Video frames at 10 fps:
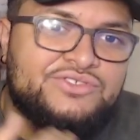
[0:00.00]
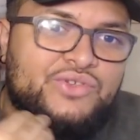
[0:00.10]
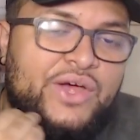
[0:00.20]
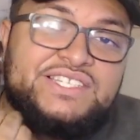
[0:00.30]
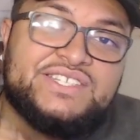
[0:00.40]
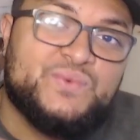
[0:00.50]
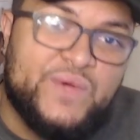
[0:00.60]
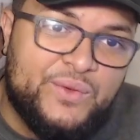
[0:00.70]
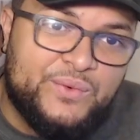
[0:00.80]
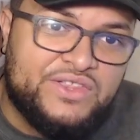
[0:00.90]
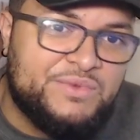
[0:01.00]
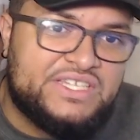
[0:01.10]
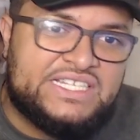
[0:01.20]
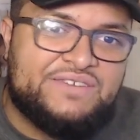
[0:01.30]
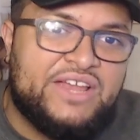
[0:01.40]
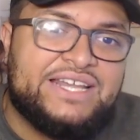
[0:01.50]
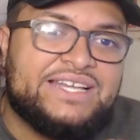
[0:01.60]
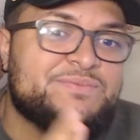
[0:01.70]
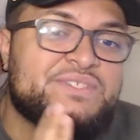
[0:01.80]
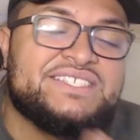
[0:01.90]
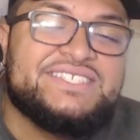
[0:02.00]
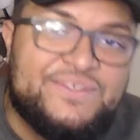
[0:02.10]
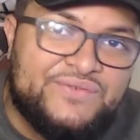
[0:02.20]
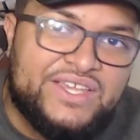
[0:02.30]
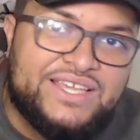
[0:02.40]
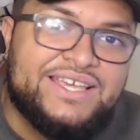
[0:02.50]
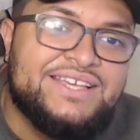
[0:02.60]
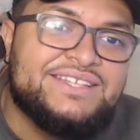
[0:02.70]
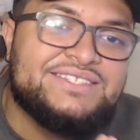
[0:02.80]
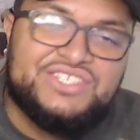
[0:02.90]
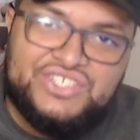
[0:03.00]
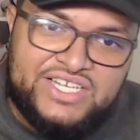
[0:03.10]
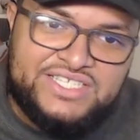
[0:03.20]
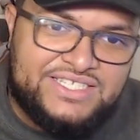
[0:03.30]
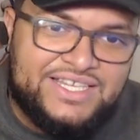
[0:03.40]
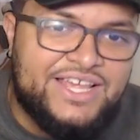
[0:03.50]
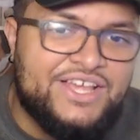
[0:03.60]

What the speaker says: So I just went with it because I never had any specific suggestion.